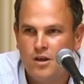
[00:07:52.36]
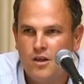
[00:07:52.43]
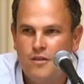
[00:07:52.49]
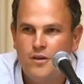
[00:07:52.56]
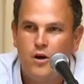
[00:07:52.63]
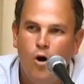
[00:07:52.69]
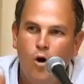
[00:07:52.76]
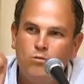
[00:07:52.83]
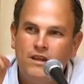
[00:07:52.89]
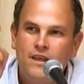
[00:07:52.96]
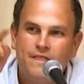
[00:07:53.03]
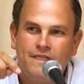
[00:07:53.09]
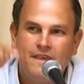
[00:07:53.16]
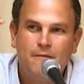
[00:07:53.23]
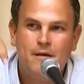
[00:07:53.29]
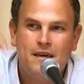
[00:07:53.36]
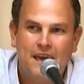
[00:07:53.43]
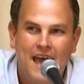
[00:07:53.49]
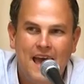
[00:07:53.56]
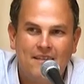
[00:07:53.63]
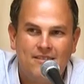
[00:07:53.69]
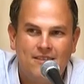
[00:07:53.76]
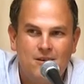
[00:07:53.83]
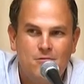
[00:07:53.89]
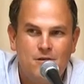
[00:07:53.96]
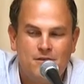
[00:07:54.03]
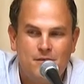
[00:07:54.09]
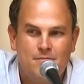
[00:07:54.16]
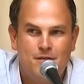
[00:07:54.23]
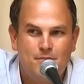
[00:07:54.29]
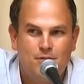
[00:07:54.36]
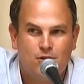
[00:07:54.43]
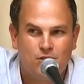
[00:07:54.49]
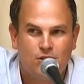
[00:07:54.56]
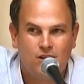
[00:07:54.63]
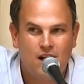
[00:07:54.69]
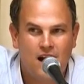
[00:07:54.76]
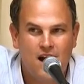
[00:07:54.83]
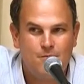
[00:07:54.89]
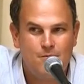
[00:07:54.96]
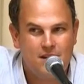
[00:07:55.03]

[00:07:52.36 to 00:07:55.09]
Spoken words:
The only thing we can't do with a biblical God,